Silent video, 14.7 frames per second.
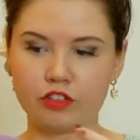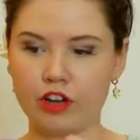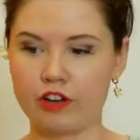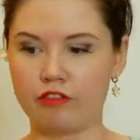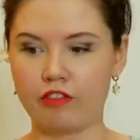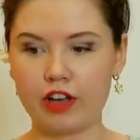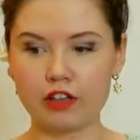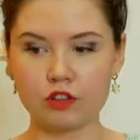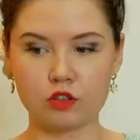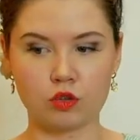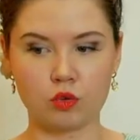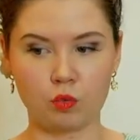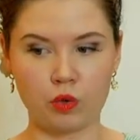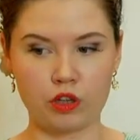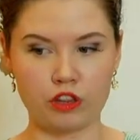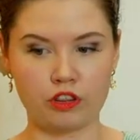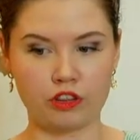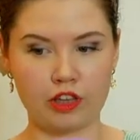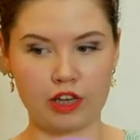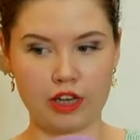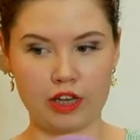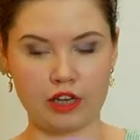felt with
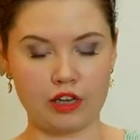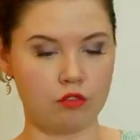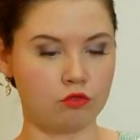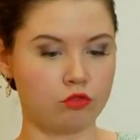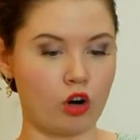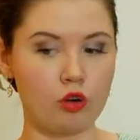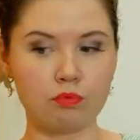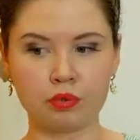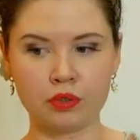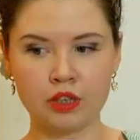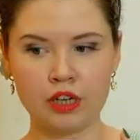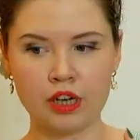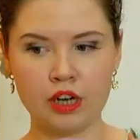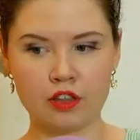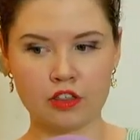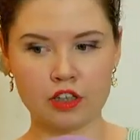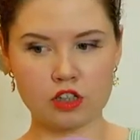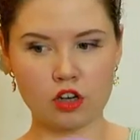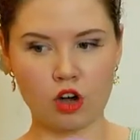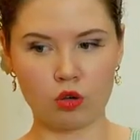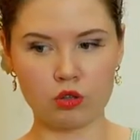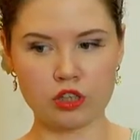the rope that's
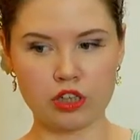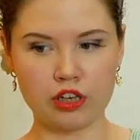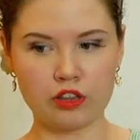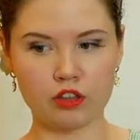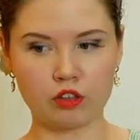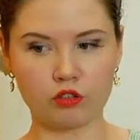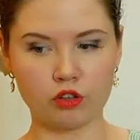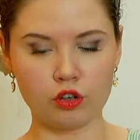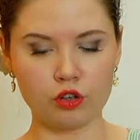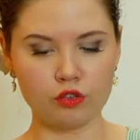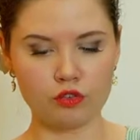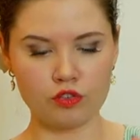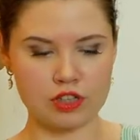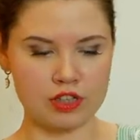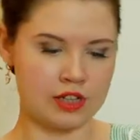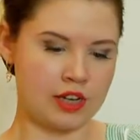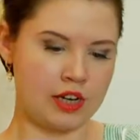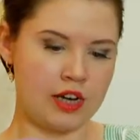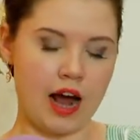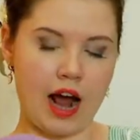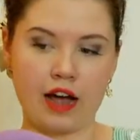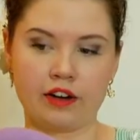holding in the grooves,
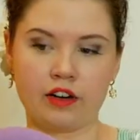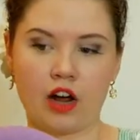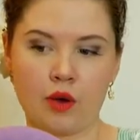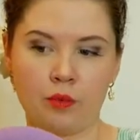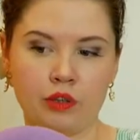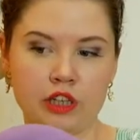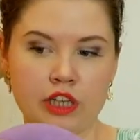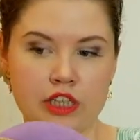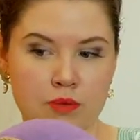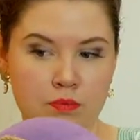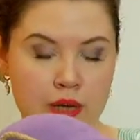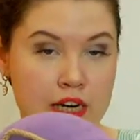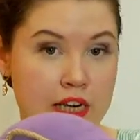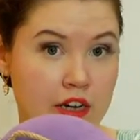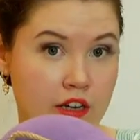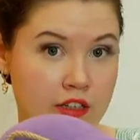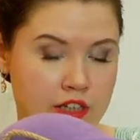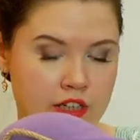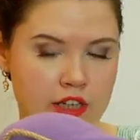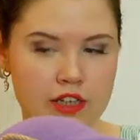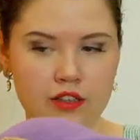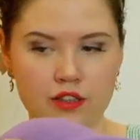and I will need to pin in
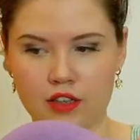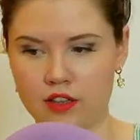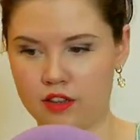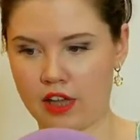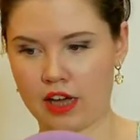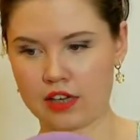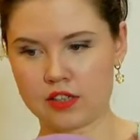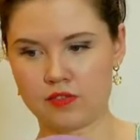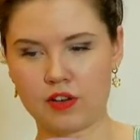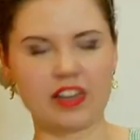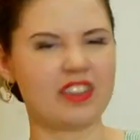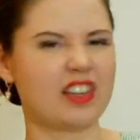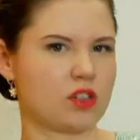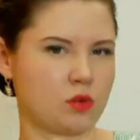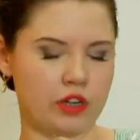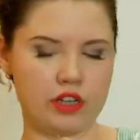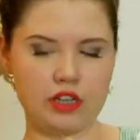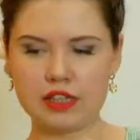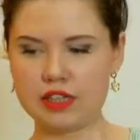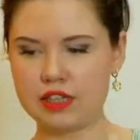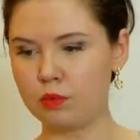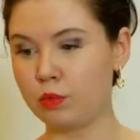underneath, and that's fine, that's quite
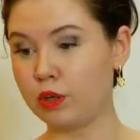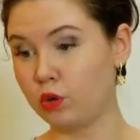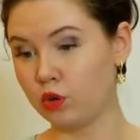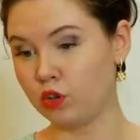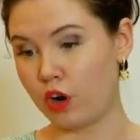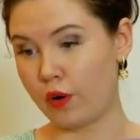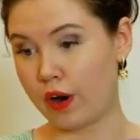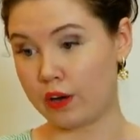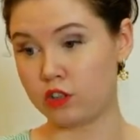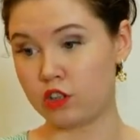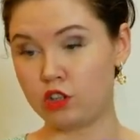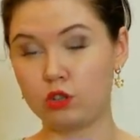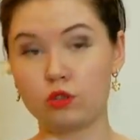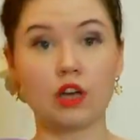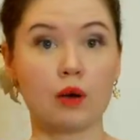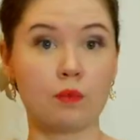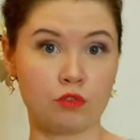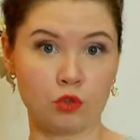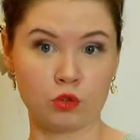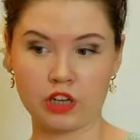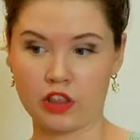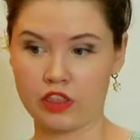easy. We all know how to do that, we've
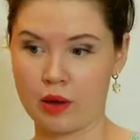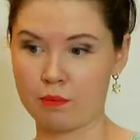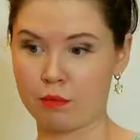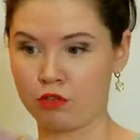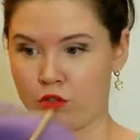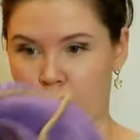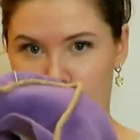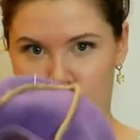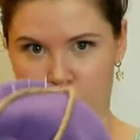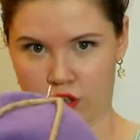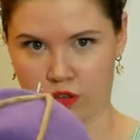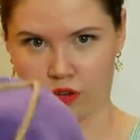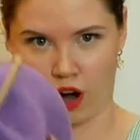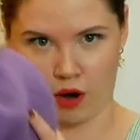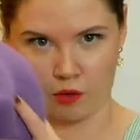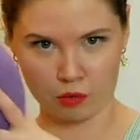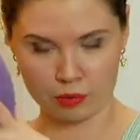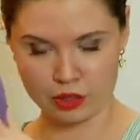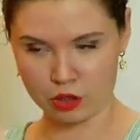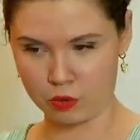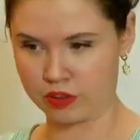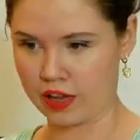all done that before, so I will be
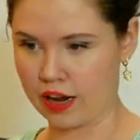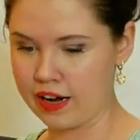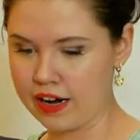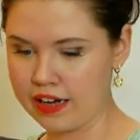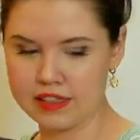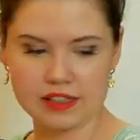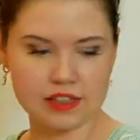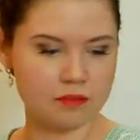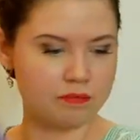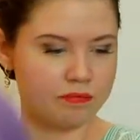doing that later.